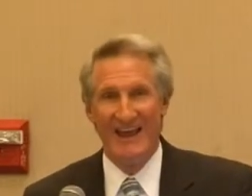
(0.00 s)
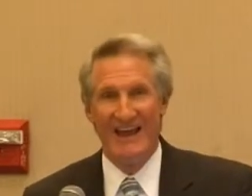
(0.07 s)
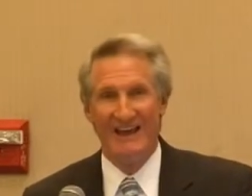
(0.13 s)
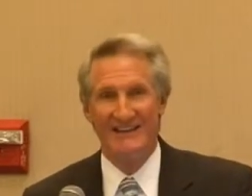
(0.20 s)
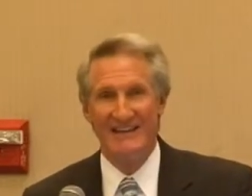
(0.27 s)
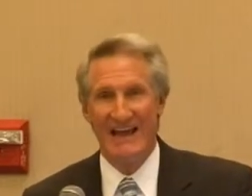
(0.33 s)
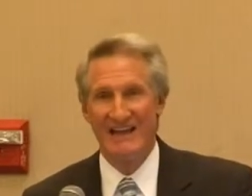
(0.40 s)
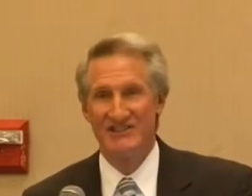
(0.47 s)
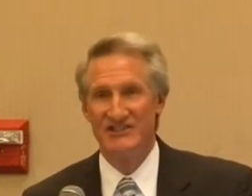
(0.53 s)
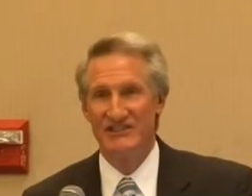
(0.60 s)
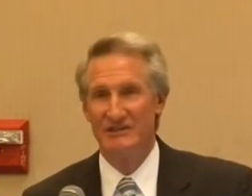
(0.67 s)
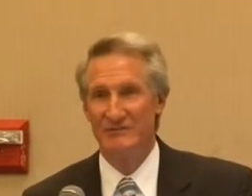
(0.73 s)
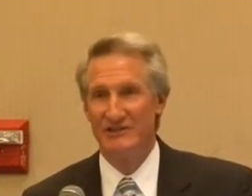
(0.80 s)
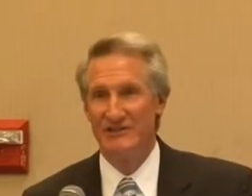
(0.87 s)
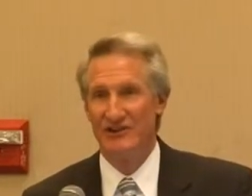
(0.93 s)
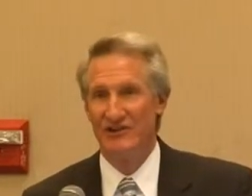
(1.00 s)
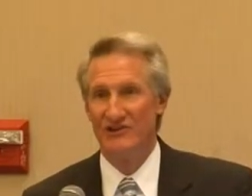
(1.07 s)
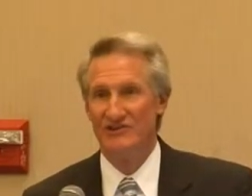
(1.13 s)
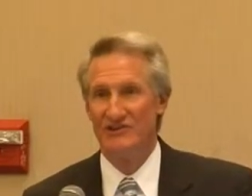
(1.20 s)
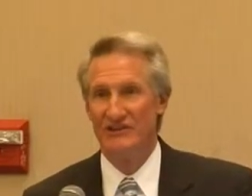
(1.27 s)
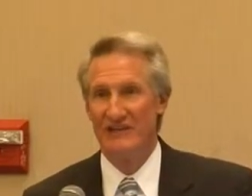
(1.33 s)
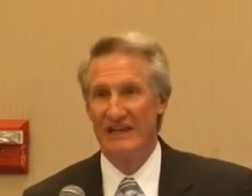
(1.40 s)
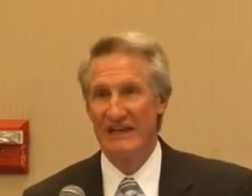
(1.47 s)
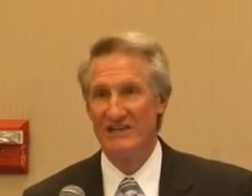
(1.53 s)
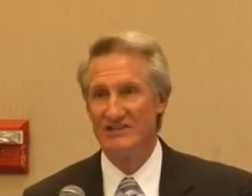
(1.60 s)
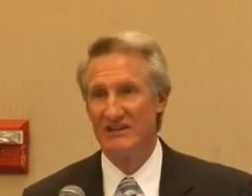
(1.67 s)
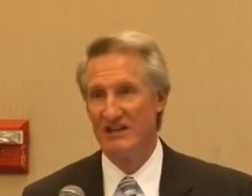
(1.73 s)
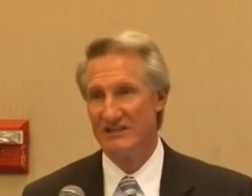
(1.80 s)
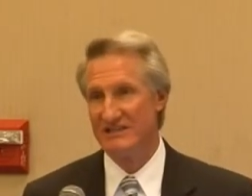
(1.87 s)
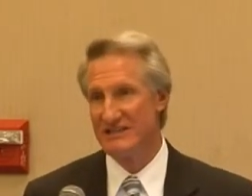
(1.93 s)
Attached in the materials are the
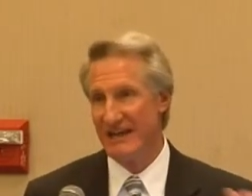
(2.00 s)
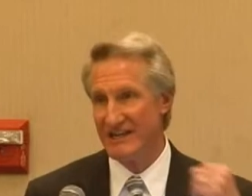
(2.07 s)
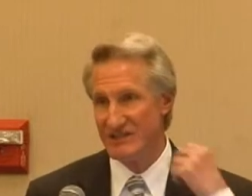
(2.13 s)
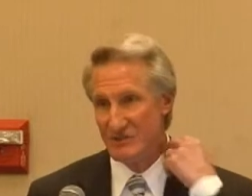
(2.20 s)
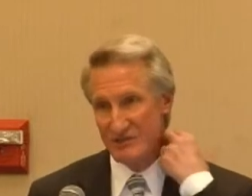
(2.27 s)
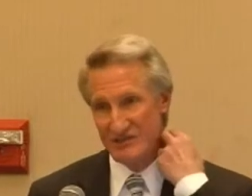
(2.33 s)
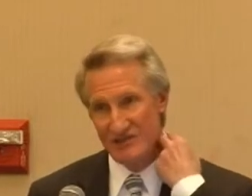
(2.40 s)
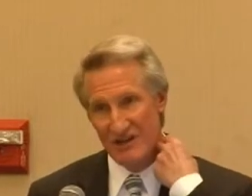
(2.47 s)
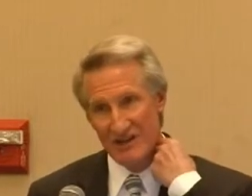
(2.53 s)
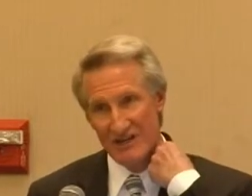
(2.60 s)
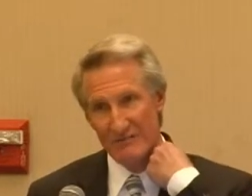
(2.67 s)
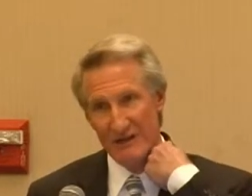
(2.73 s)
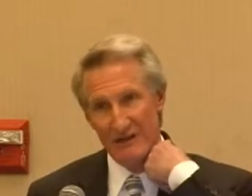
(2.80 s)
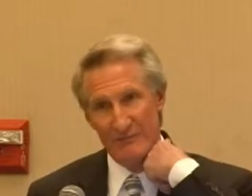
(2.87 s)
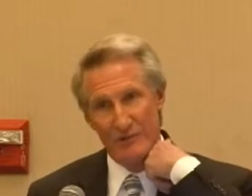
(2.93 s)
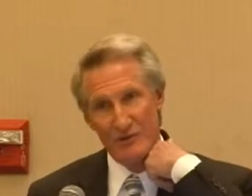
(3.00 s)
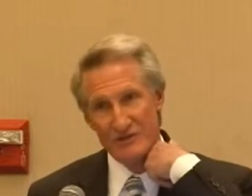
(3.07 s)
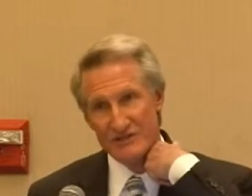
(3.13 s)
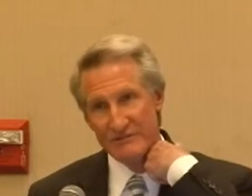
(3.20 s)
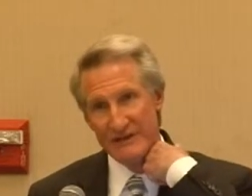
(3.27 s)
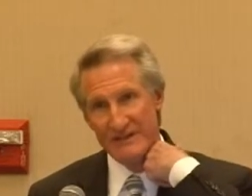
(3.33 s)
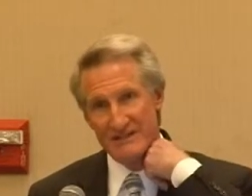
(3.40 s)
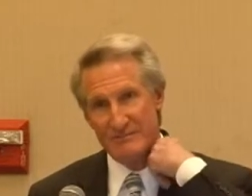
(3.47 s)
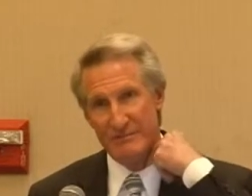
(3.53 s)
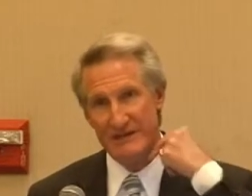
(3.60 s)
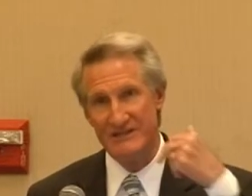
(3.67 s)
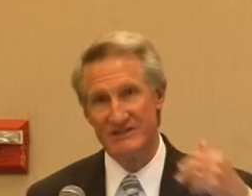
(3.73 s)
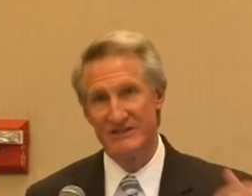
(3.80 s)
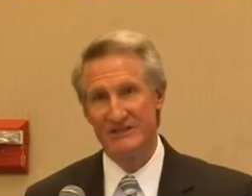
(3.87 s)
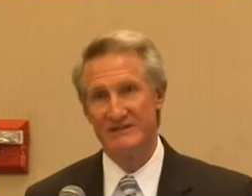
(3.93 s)
case law sites which talk about
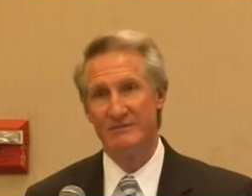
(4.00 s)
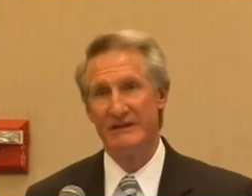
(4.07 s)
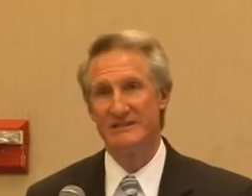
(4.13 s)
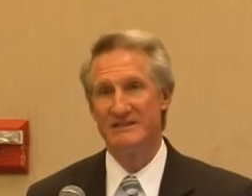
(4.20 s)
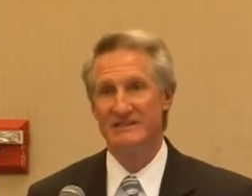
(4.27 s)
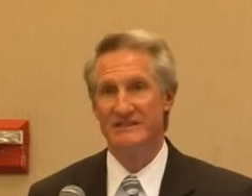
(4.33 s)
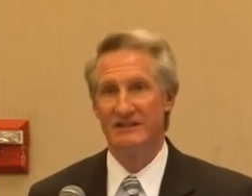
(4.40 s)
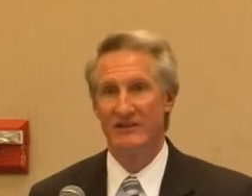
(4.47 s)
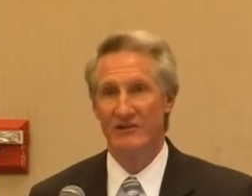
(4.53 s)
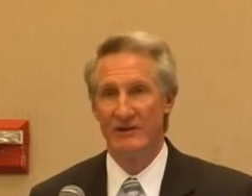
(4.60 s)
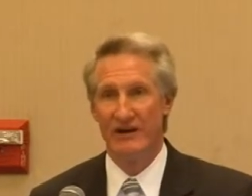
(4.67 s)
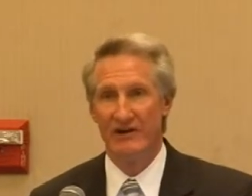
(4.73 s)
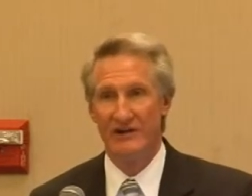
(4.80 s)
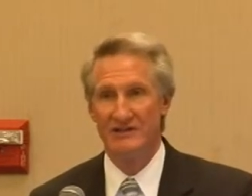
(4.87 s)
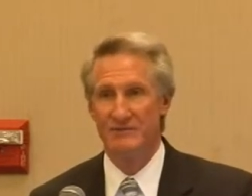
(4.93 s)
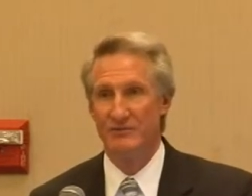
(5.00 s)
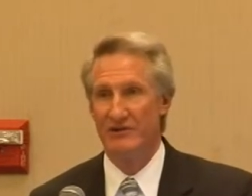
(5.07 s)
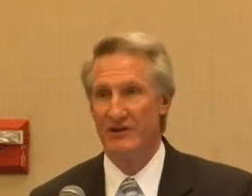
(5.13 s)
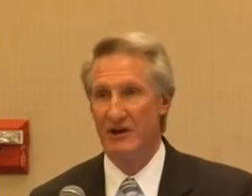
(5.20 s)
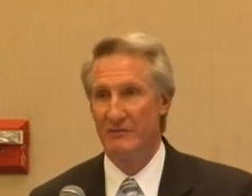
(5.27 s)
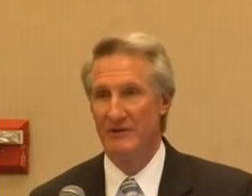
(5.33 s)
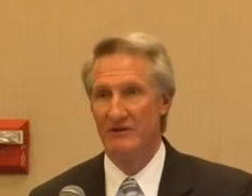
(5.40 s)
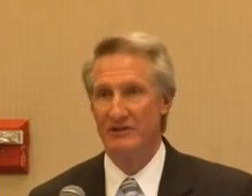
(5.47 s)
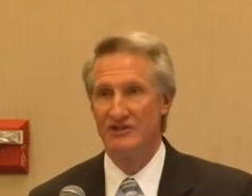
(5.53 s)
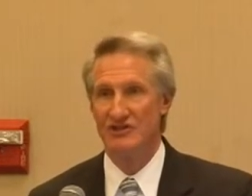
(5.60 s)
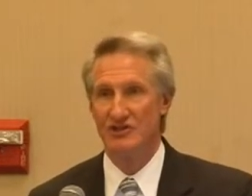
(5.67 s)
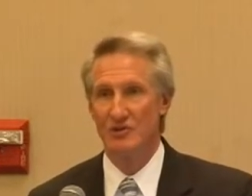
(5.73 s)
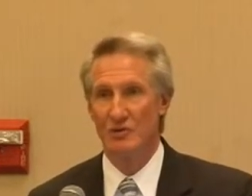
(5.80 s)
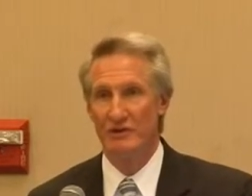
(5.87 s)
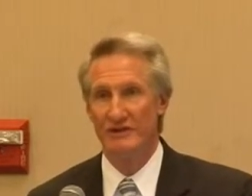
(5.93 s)
post-emancipation expenses in other areas, predominantly
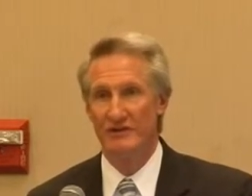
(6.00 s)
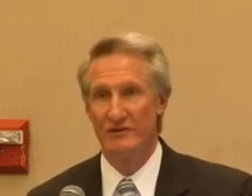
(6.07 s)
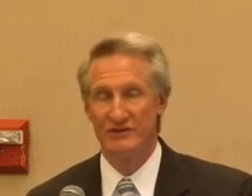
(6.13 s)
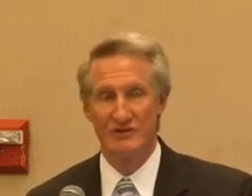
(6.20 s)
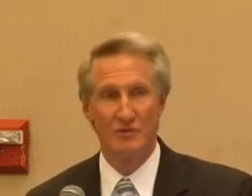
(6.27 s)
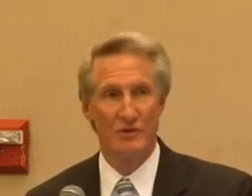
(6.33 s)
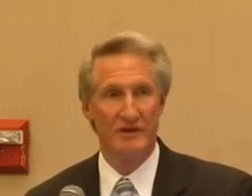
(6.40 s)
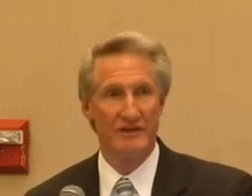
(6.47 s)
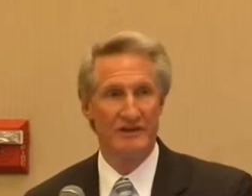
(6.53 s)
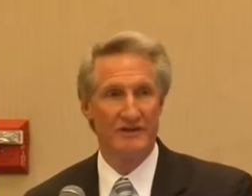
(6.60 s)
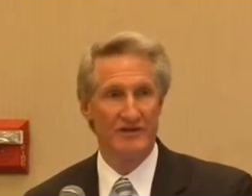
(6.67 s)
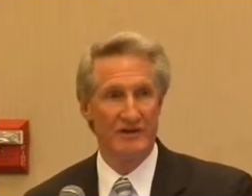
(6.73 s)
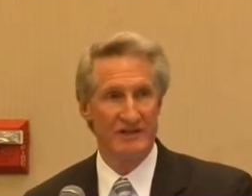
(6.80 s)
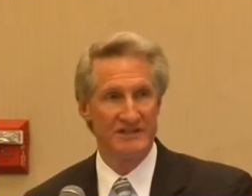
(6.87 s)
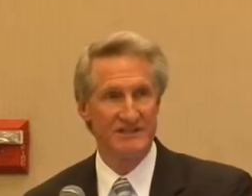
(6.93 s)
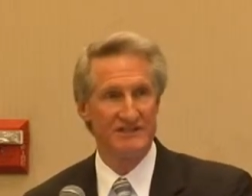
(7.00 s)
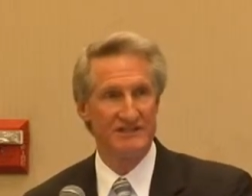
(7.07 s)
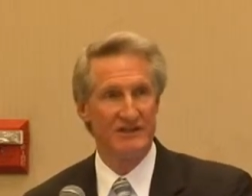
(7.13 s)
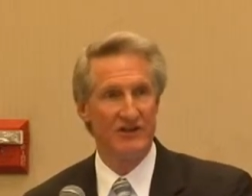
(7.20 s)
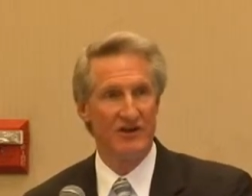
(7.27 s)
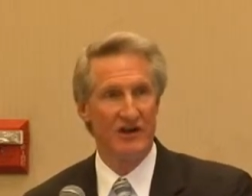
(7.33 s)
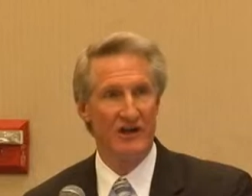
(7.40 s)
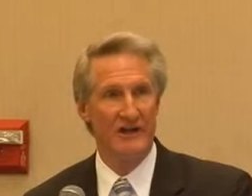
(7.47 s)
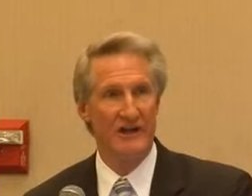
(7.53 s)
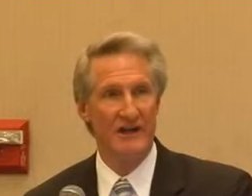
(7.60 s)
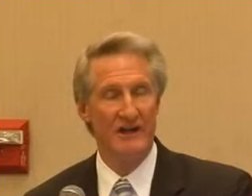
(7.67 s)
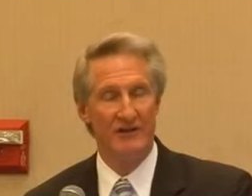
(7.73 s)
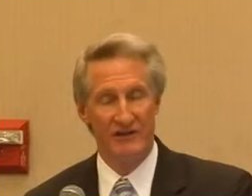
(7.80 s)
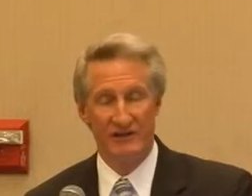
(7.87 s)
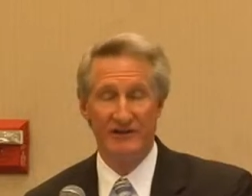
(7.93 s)
schooling. There is one that addresses
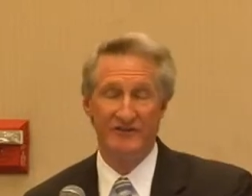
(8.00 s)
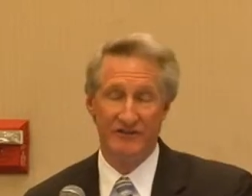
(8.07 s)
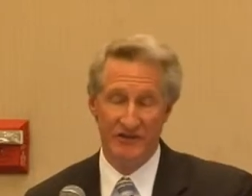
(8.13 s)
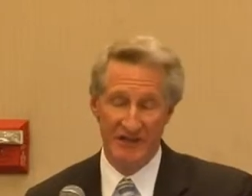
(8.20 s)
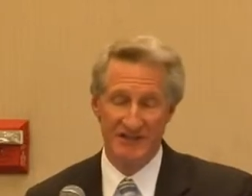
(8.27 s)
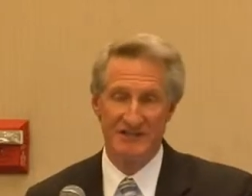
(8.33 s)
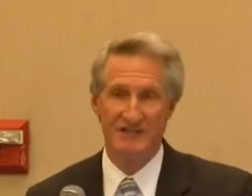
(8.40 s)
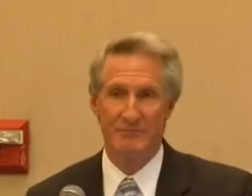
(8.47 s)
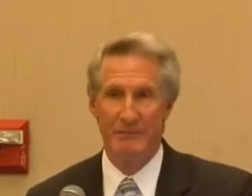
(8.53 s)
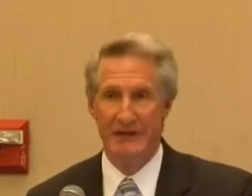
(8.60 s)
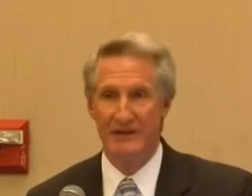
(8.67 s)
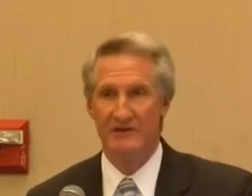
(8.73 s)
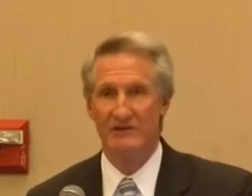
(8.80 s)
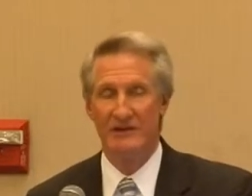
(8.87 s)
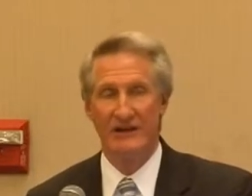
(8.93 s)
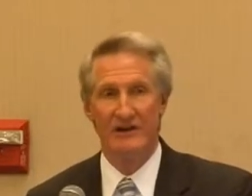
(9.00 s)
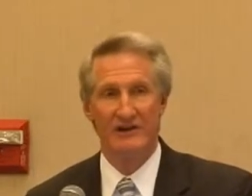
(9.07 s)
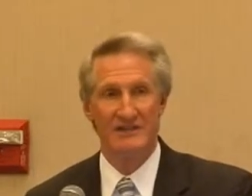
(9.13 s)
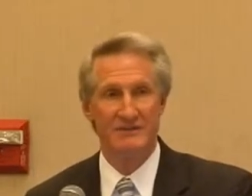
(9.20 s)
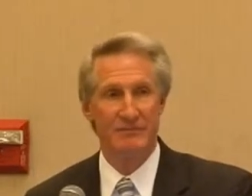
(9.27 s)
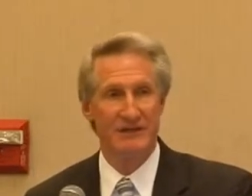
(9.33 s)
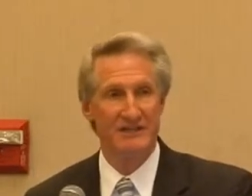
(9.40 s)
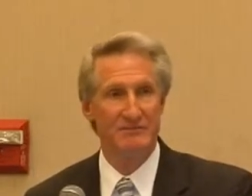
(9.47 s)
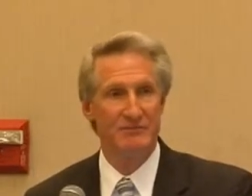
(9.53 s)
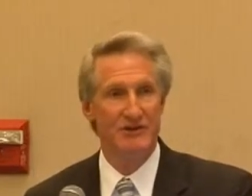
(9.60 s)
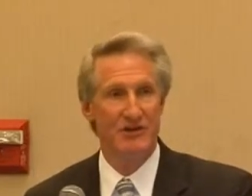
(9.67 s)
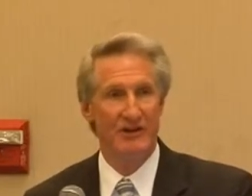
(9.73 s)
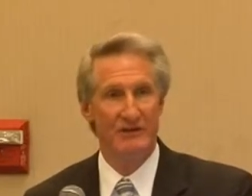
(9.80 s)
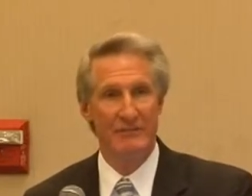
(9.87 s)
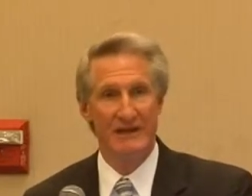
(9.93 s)
a medical care expense
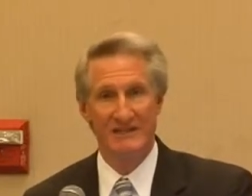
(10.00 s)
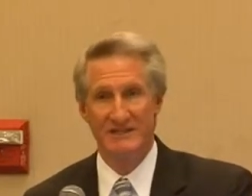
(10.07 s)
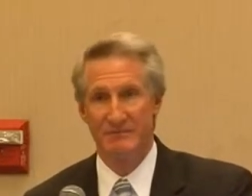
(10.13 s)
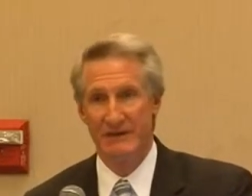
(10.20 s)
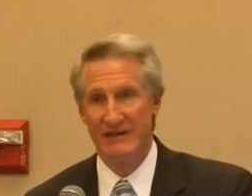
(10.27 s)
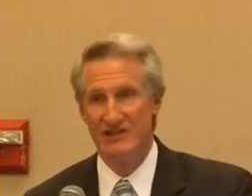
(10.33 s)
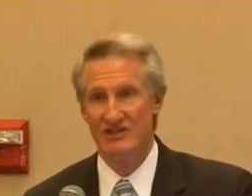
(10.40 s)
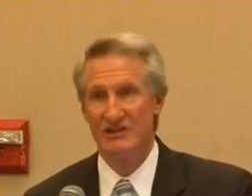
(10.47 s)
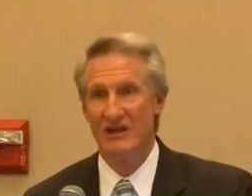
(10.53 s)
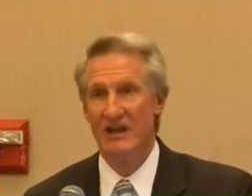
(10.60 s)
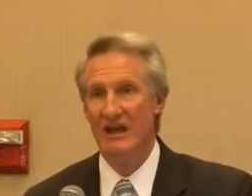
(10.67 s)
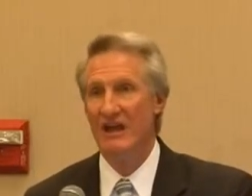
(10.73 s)
beyond emancipation.